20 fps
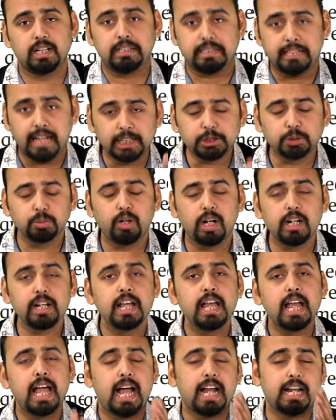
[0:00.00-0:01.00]
That's what,
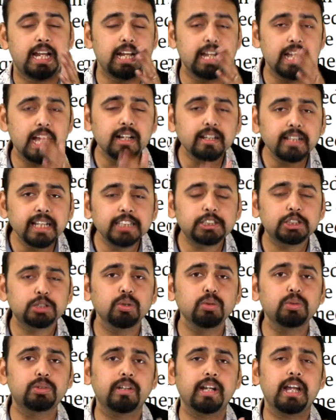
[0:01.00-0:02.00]
and India needs
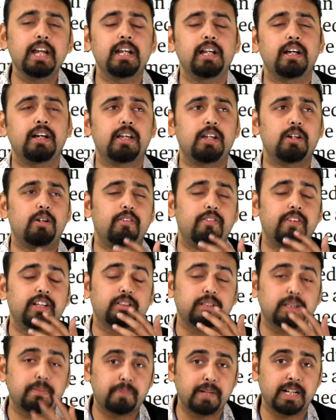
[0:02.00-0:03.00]
to treat, you know, with
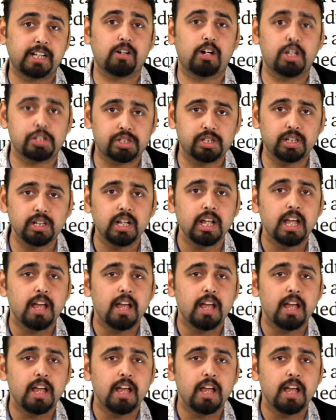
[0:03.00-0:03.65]
precaution